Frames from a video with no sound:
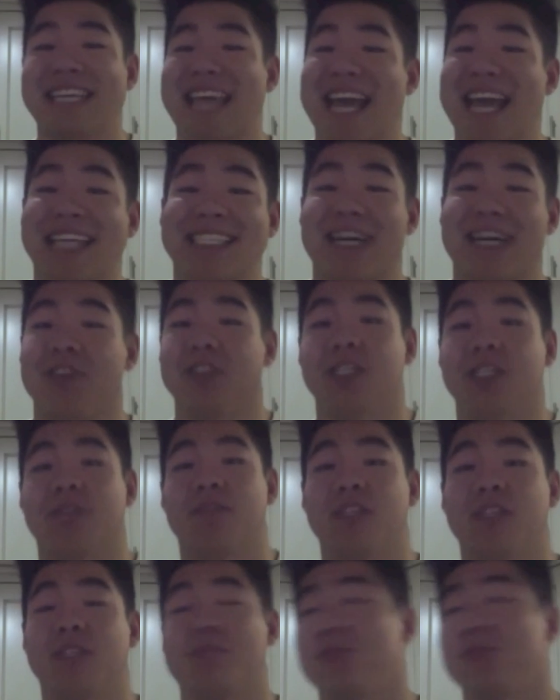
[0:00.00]
can't tell the
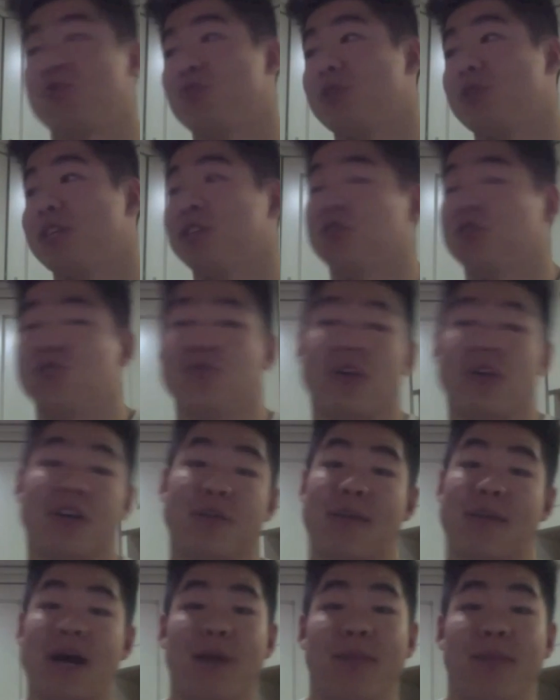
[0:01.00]
difference between a
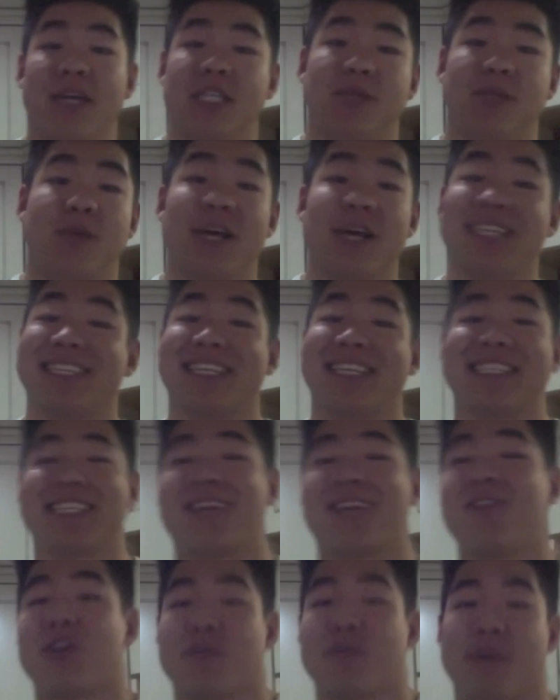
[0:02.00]
200-pound bench press and a
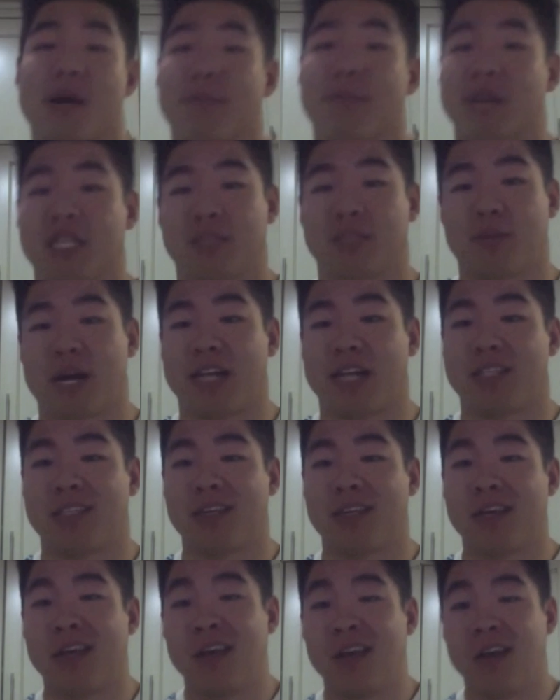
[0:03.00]
700-pound bench
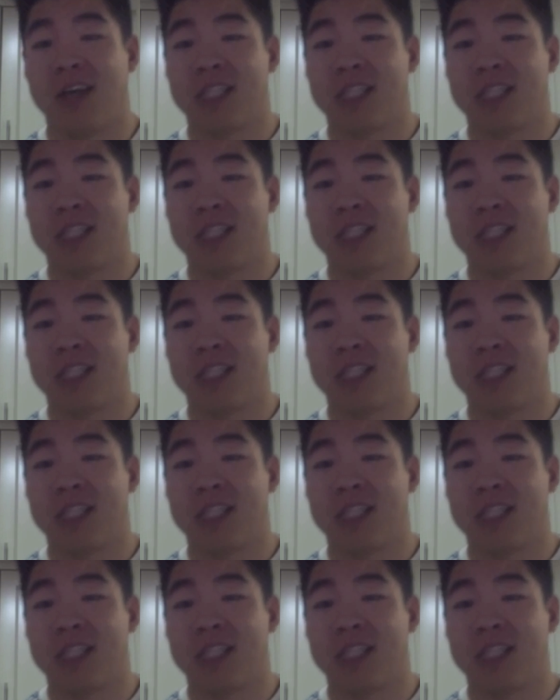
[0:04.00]
press,